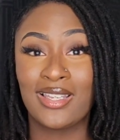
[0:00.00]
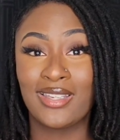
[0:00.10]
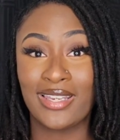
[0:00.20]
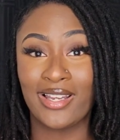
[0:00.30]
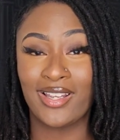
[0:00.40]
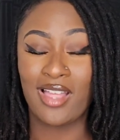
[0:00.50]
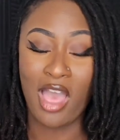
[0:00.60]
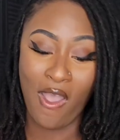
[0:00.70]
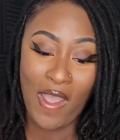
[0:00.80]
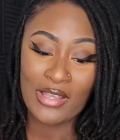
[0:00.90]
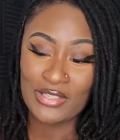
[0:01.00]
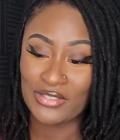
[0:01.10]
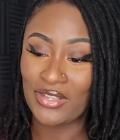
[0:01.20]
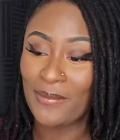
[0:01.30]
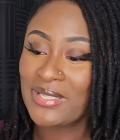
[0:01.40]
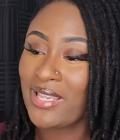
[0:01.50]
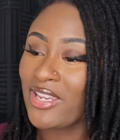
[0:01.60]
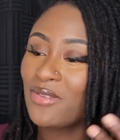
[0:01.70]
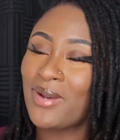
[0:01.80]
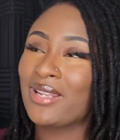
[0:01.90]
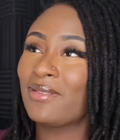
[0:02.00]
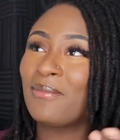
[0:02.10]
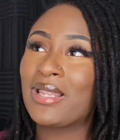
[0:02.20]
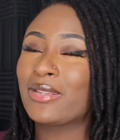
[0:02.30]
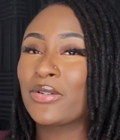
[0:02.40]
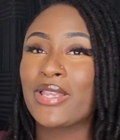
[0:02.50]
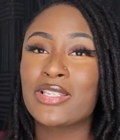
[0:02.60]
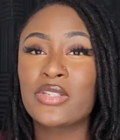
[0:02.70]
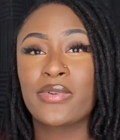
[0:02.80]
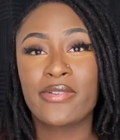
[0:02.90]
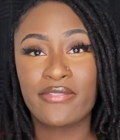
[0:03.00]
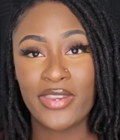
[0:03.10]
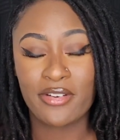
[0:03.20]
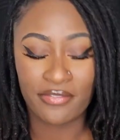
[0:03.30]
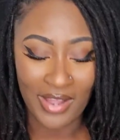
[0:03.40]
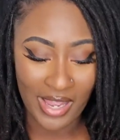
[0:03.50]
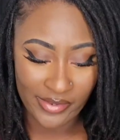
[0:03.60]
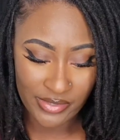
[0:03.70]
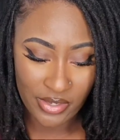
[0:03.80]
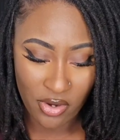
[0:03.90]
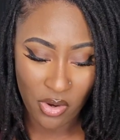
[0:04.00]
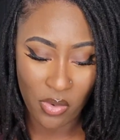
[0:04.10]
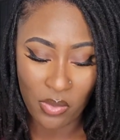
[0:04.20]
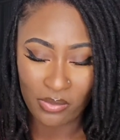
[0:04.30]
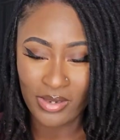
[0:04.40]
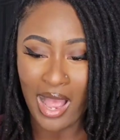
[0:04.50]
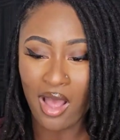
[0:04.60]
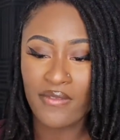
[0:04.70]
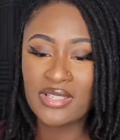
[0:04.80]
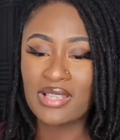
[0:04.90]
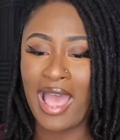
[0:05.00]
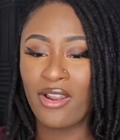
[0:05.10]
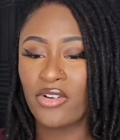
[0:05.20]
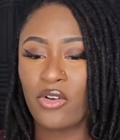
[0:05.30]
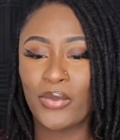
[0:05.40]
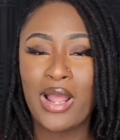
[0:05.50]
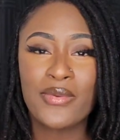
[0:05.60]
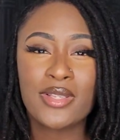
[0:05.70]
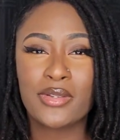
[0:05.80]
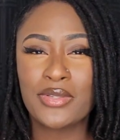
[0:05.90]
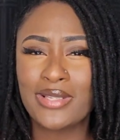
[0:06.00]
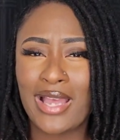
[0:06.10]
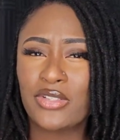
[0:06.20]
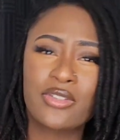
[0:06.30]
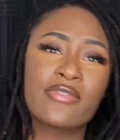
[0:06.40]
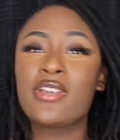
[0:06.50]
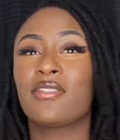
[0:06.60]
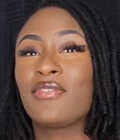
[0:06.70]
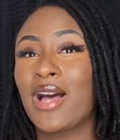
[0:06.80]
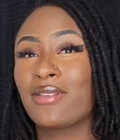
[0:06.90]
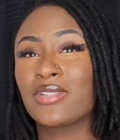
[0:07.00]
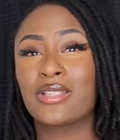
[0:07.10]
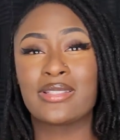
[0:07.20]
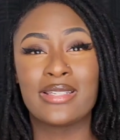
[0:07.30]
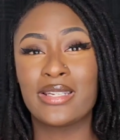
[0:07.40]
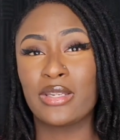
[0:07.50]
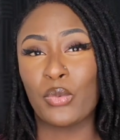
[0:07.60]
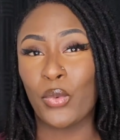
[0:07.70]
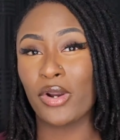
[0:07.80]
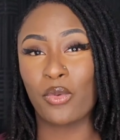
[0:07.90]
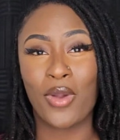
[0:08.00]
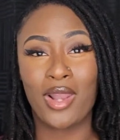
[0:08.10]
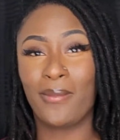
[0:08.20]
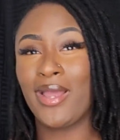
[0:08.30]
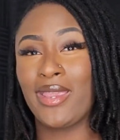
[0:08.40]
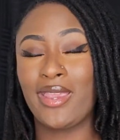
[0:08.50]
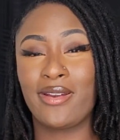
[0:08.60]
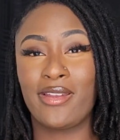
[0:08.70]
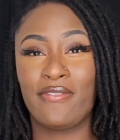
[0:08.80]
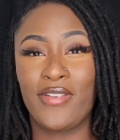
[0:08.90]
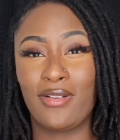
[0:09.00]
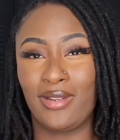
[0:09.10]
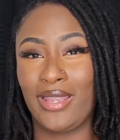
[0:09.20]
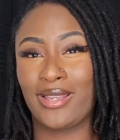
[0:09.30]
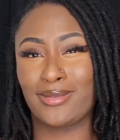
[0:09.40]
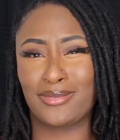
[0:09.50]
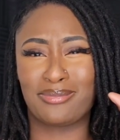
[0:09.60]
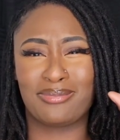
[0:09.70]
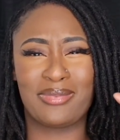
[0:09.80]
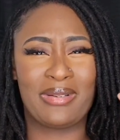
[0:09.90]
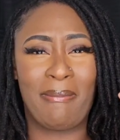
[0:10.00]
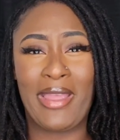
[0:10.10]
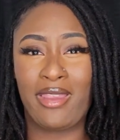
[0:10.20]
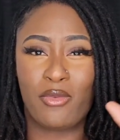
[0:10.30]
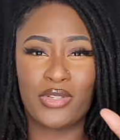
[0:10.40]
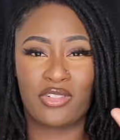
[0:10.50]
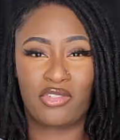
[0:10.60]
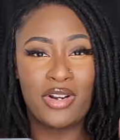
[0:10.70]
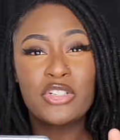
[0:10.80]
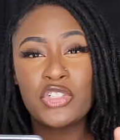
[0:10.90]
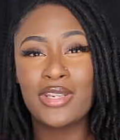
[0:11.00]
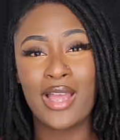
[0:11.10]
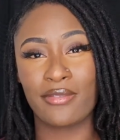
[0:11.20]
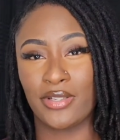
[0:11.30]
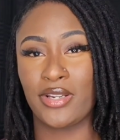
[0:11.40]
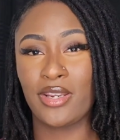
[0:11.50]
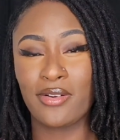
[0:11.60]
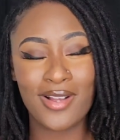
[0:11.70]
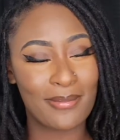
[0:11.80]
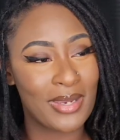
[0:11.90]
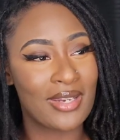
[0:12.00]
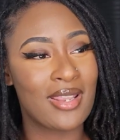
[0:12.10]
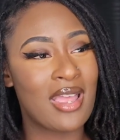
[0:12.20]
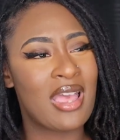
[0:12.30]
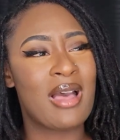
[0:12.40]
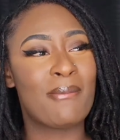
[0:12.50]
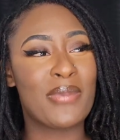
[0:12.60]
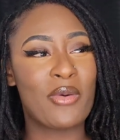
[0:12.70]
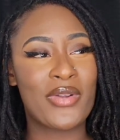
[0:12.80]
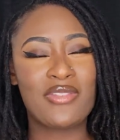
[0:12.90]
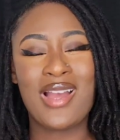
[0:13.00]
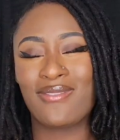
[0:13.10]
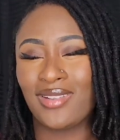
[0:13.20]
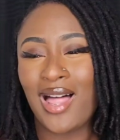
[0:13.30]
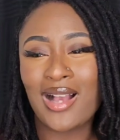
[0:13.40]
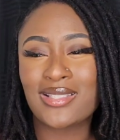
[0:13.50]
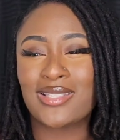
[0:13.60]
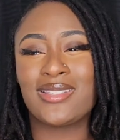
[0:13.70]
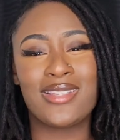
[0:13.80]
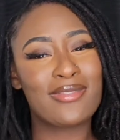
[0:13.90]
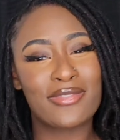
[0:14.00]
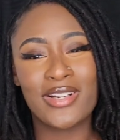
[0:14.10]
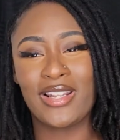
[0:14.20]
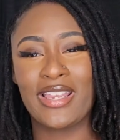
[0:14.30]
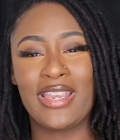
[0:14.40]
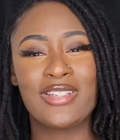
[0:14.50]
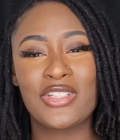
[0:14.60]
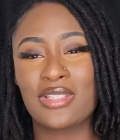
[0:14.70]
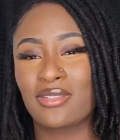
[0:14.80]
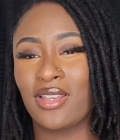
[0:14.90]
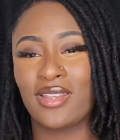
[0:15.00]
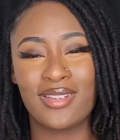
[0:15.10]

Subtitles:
Yeah. So let me tell you my little history with VO5. So obviously, I don't know, when I was a loose natural, VO5 just didn't work well in my hair. It felt like my hair was crunchy after, you know what I mean? But when you have Locs, it's different. Like it just